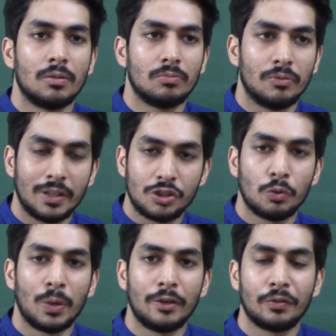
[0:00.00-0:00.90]
when she
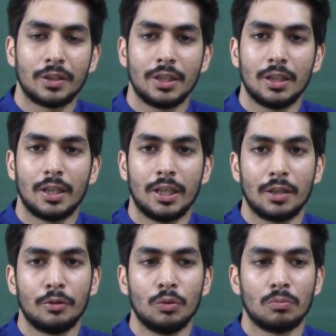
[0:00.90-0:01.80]
went for the
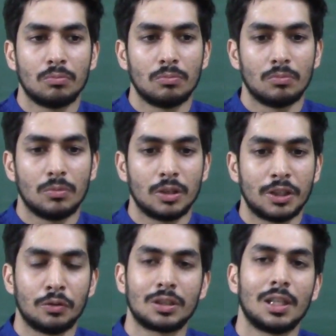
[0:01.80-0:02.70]
interview,
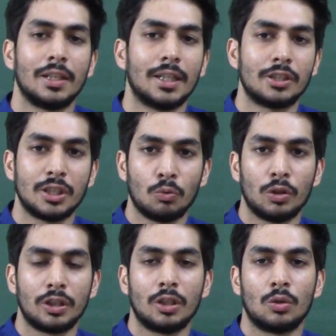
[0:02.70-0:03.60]
she was clear that she
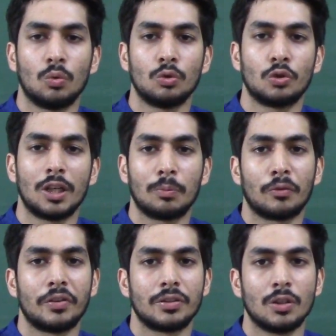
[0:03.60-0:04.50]
wanted to join a
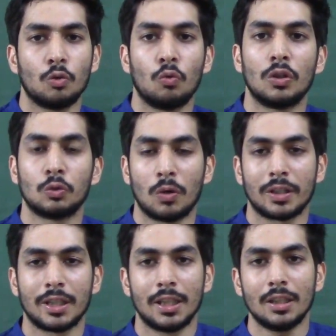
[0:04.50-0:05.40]
professor who was
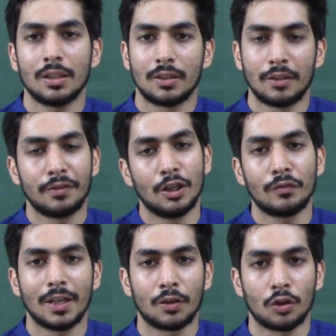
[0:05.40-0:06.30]
working in the field
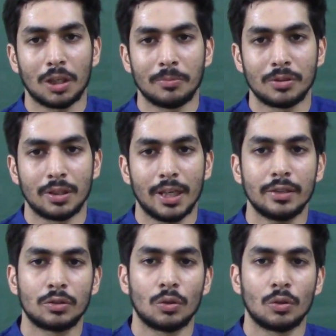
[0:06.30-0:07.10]
of electrochemistry, right?